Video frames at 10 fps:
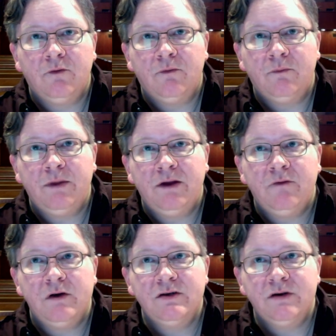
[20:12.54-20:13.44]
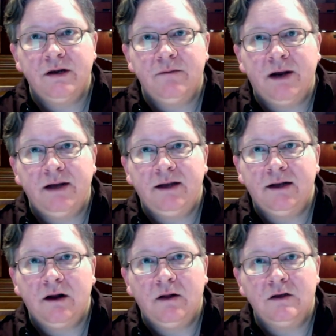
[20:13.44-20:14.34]
being frustrated by
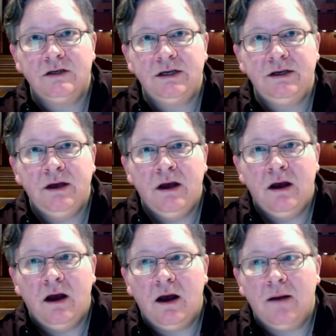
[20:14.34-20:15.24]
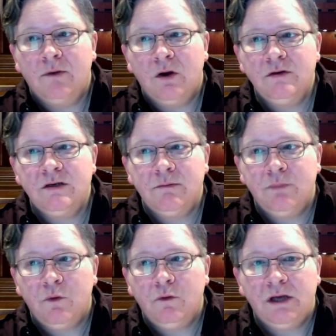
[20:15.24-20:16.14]
technology, go
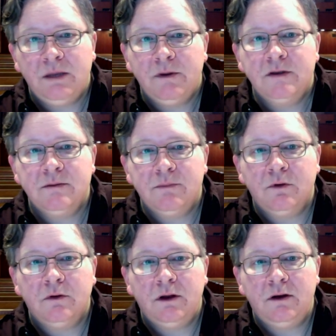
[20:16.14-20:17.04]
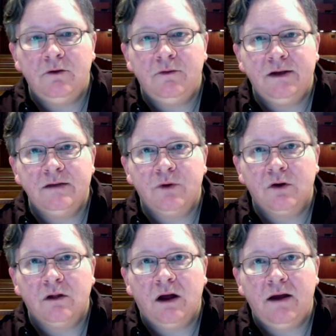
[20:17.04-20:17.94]
simple, keep it simple, and do
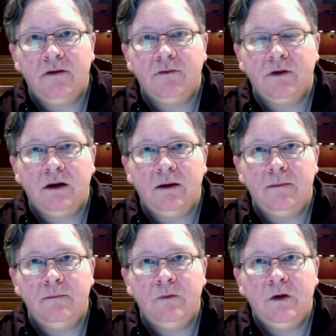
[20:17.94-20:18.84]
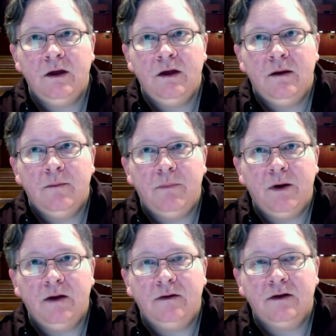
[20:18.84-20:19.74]
Facebook Live.
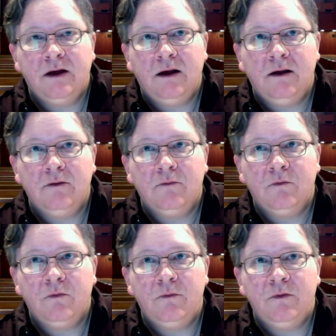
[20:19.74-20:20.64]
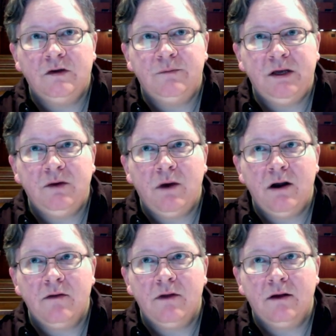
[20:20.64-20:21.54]
But just be
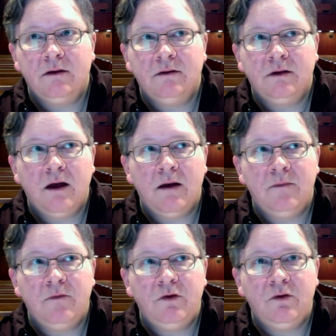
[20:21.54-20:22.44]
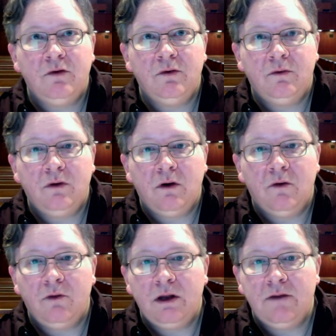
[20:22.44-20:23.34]
aware that if you do go
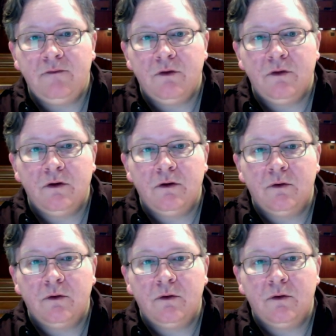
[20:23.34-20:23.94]
any further